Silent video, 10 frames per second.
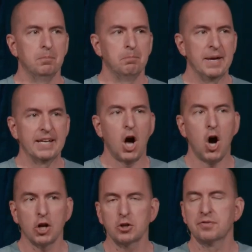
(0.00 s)
being
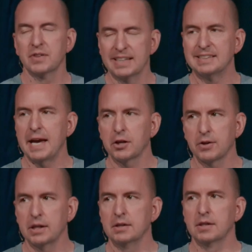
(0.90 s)
honored for the
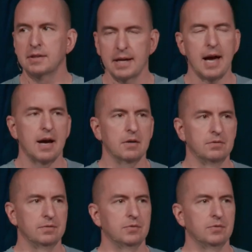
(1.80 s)
integrity that they have.